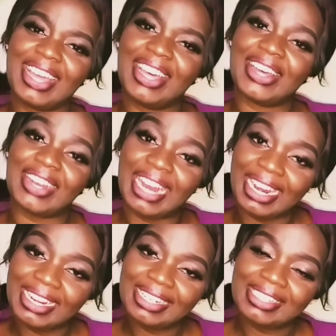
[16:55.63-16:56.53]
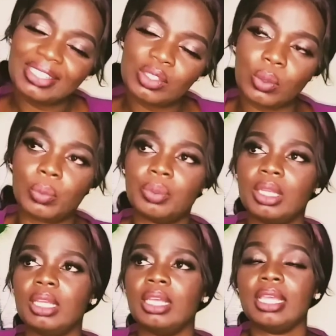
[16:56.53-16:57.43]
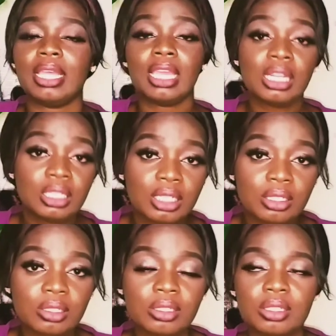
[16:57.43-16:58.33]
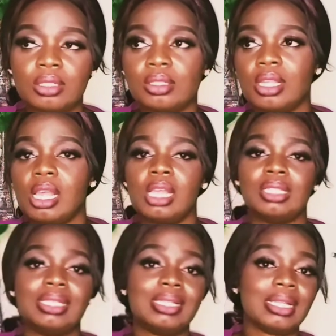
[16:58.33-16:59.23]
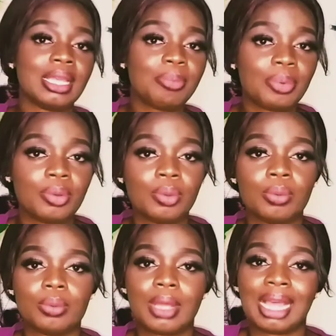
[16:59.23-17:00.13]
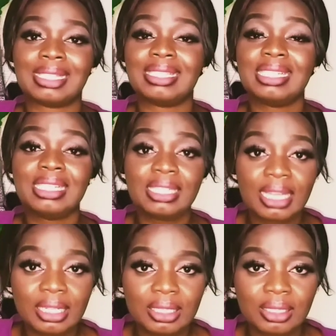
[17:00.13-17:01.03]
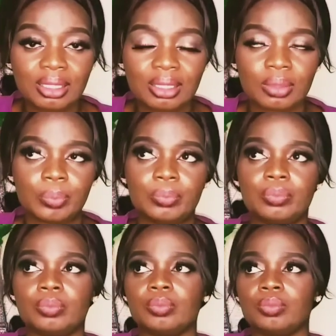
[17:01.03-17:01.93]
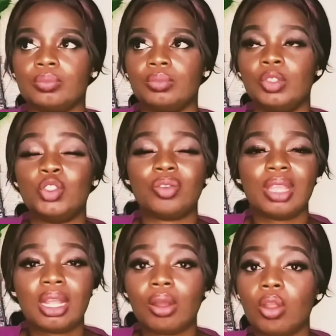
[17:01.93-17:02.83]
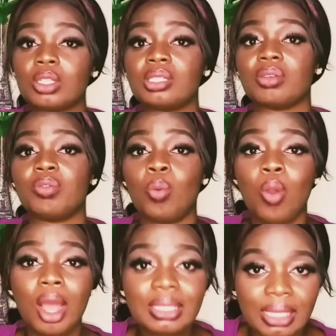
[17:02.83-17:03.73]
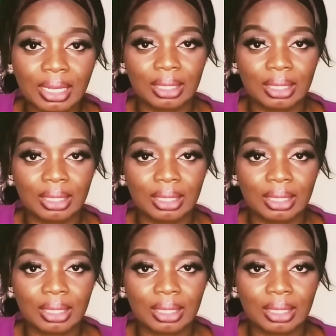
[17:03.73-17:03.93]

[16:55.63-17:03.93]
All right? So eat good, sleep as needed, drink lots of water,